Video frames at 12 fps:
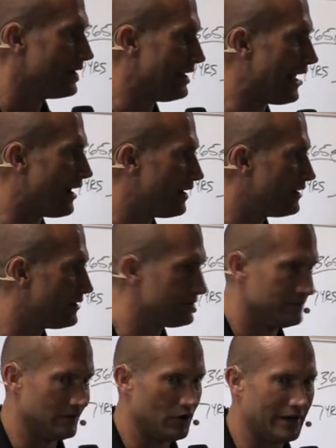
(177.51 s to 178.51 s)
Yeah,
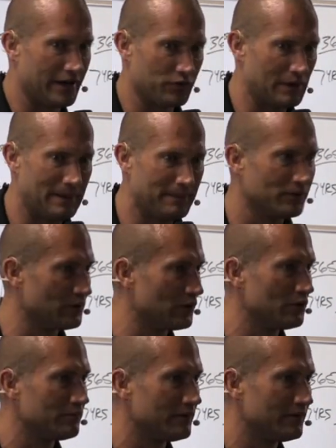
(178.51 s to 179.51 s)
you only got three people in the
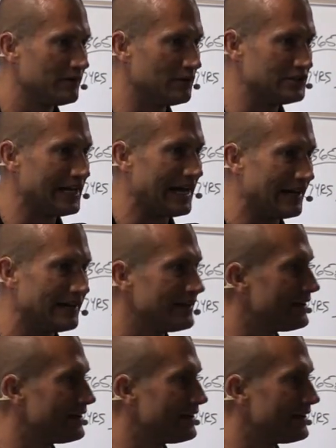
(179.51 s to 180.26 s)
room? What'd you get?